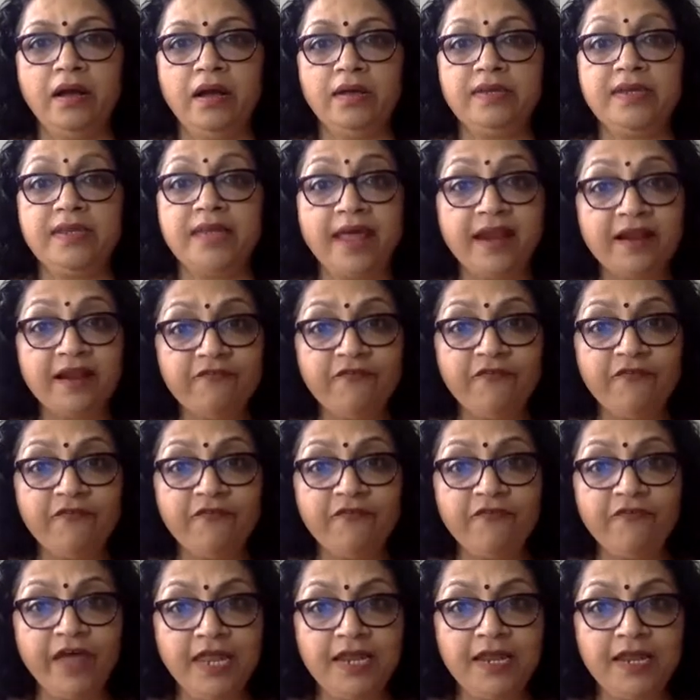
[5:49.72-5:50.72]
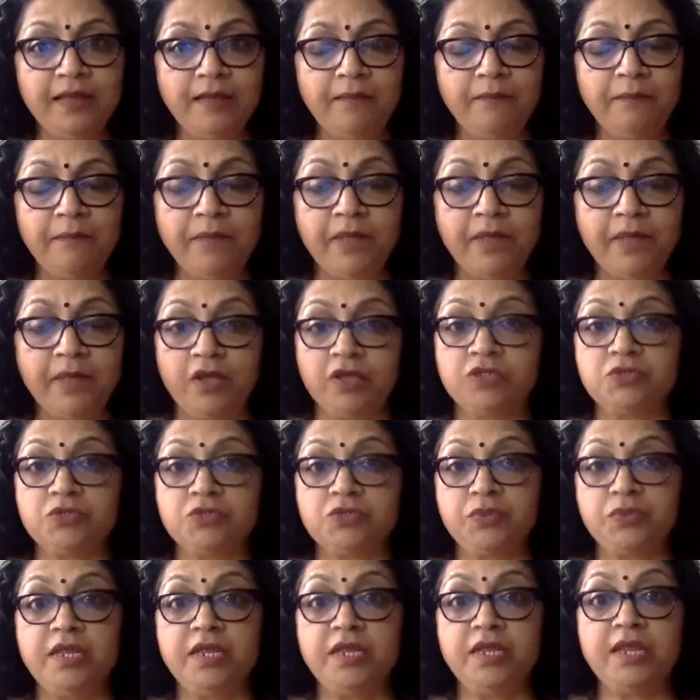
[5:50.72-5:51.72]
terrified because
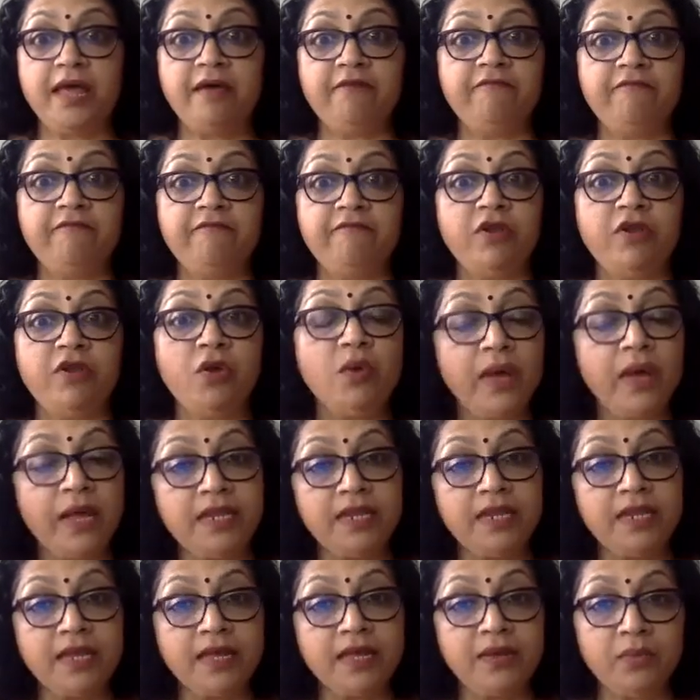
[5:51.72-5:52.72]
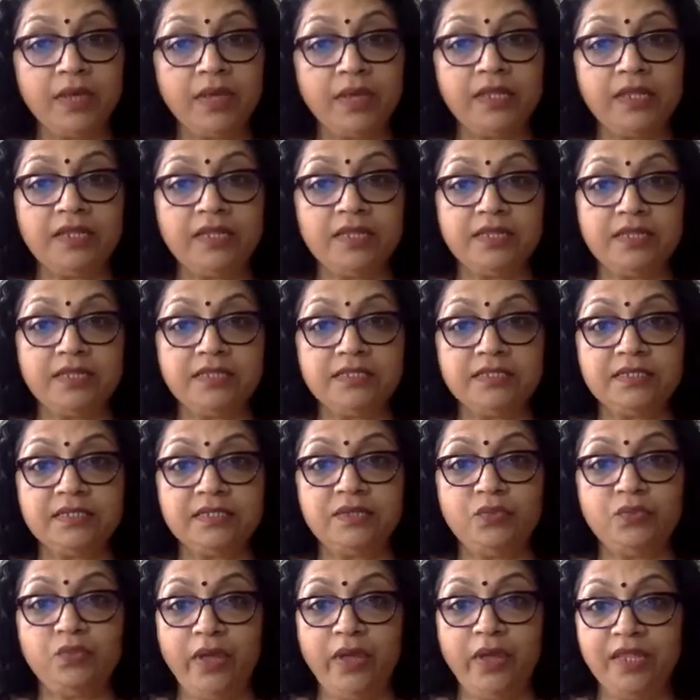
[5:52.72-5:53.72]
we have no idea whether
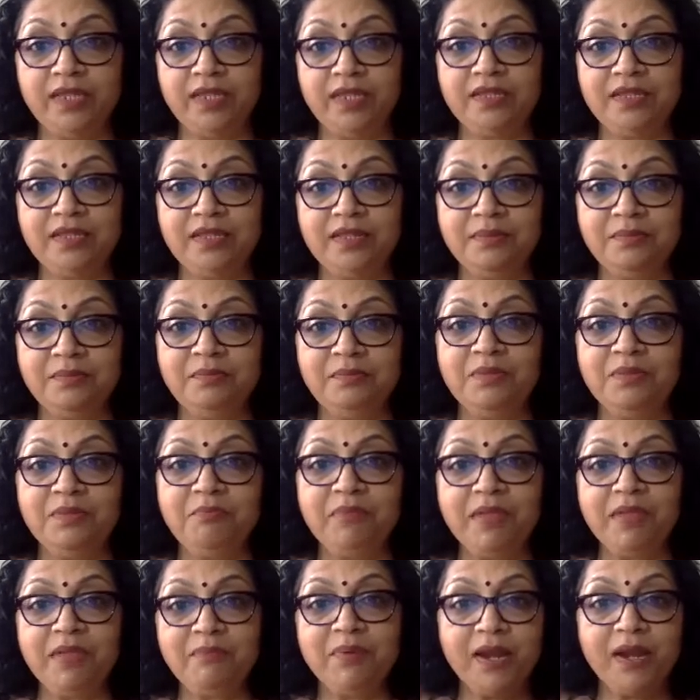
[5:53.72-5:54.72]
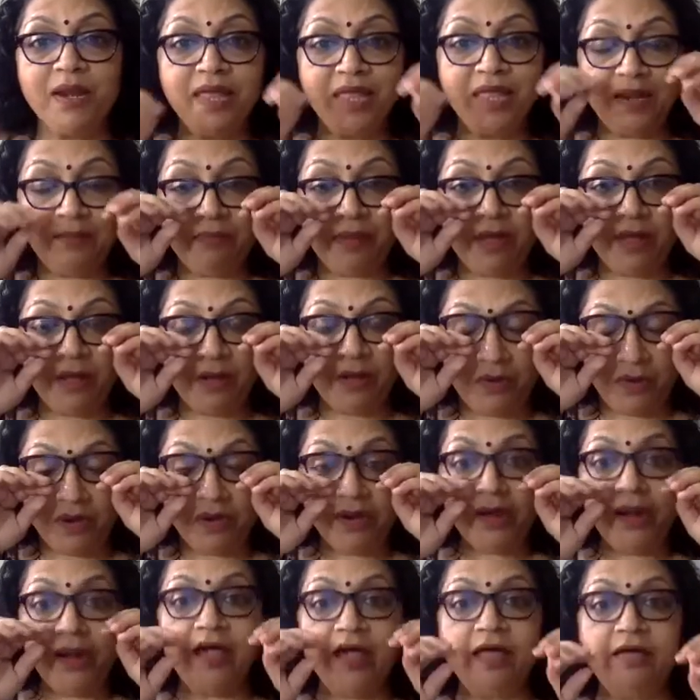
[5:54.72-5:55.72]
the people in
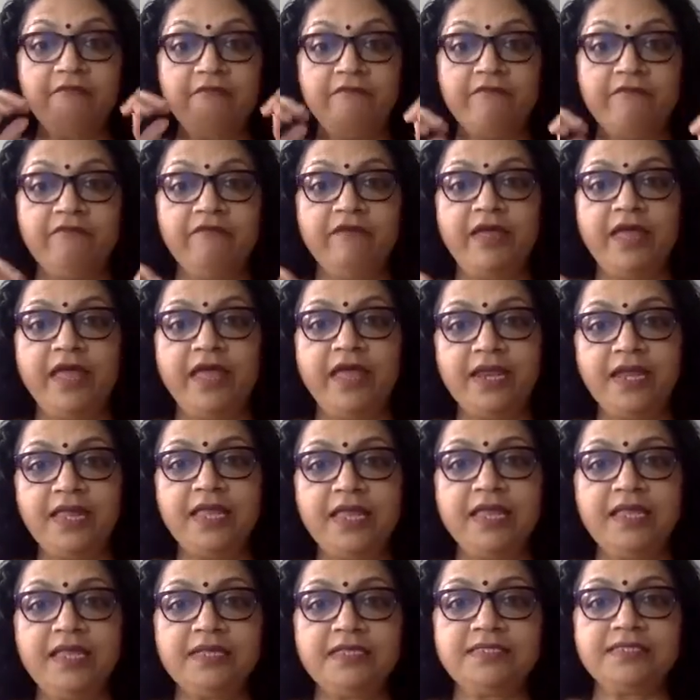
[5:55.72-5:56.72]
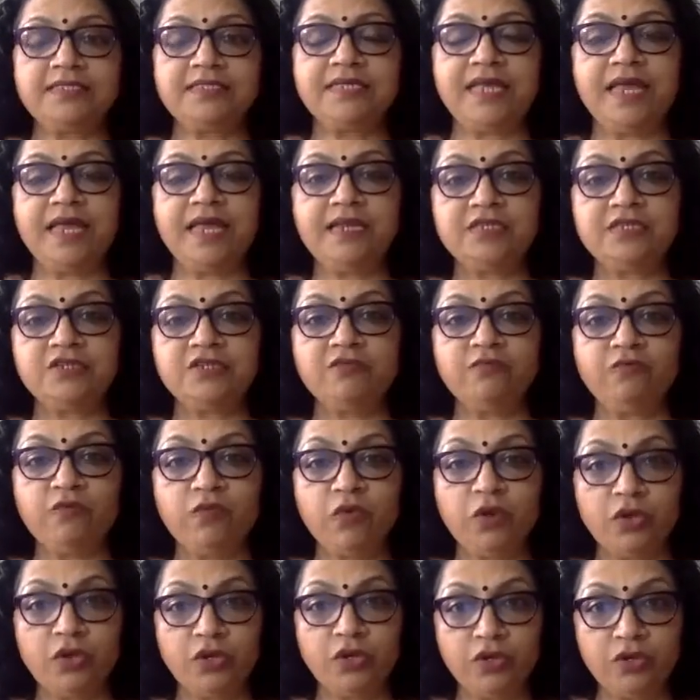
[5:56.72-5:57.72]
power have any sense of
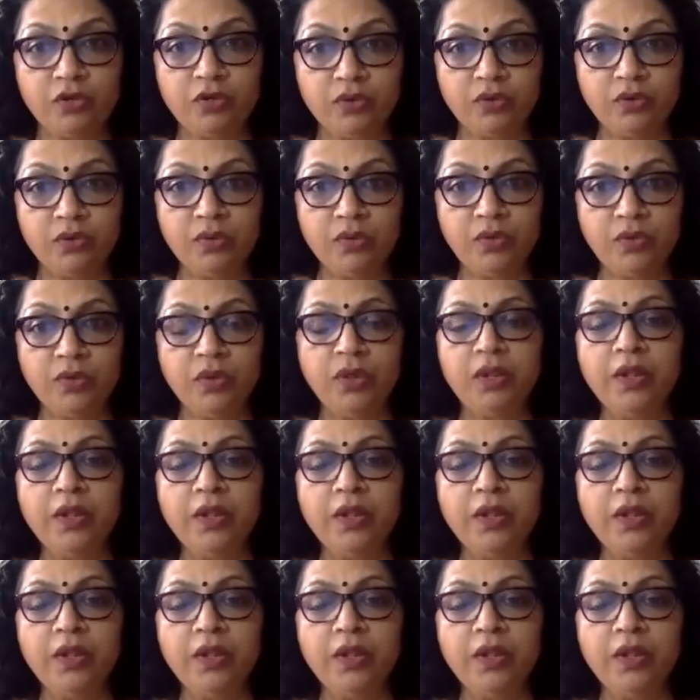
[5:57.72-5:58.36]
what to do.